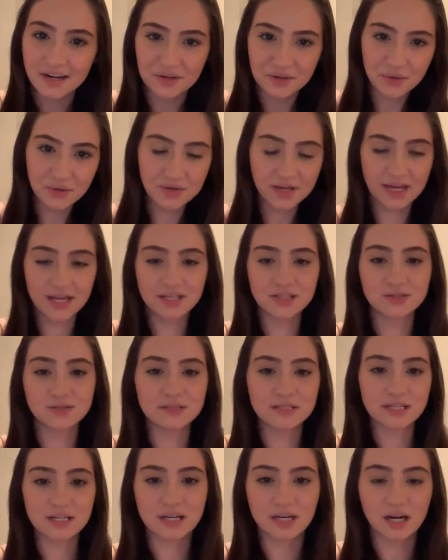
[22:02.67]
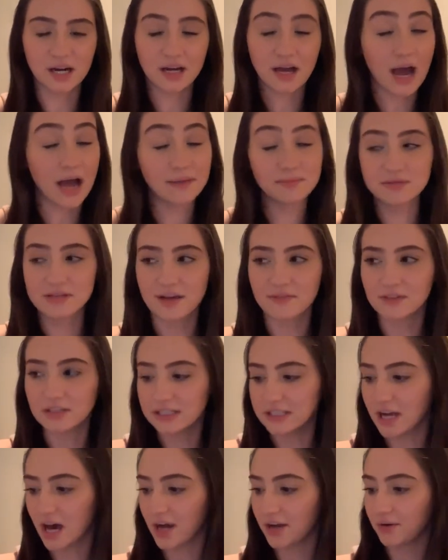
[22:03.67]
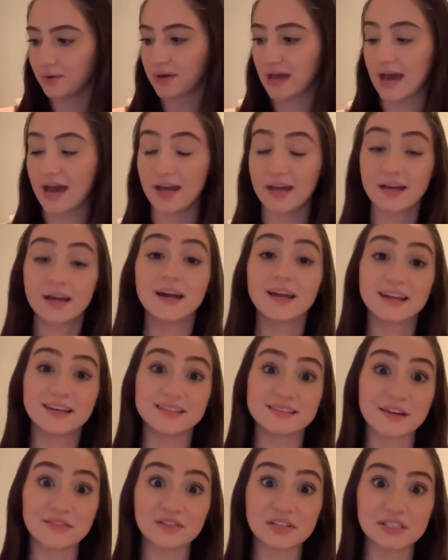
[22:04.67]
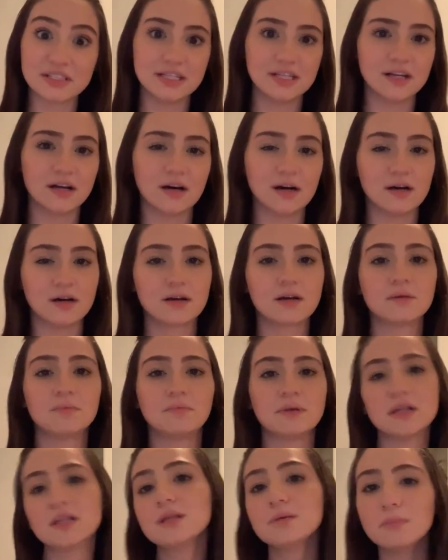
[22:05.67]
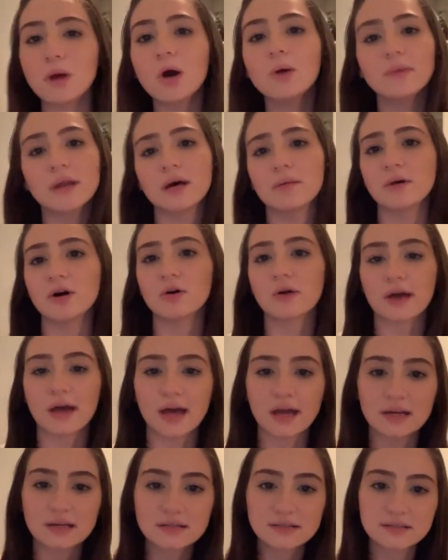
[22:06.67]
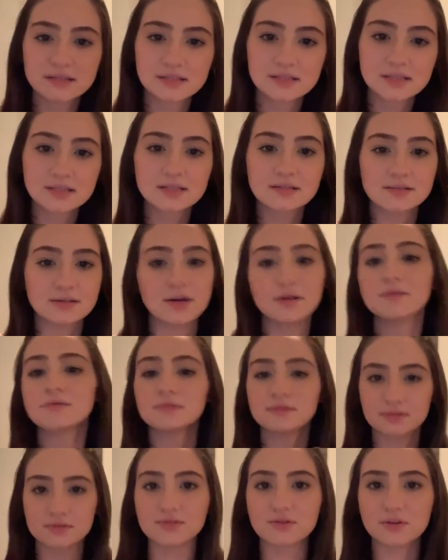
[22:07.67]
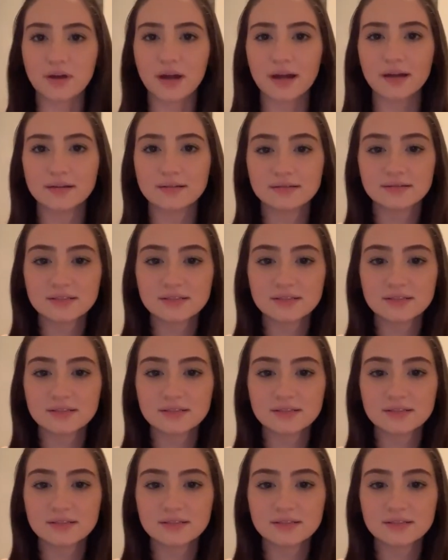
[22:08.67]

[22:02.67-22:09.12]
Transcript: Are you okay? Do you need a hug? I'm definitely not okay, and I definitely need a hug. But in the moment, I'm okay. So, it's okay.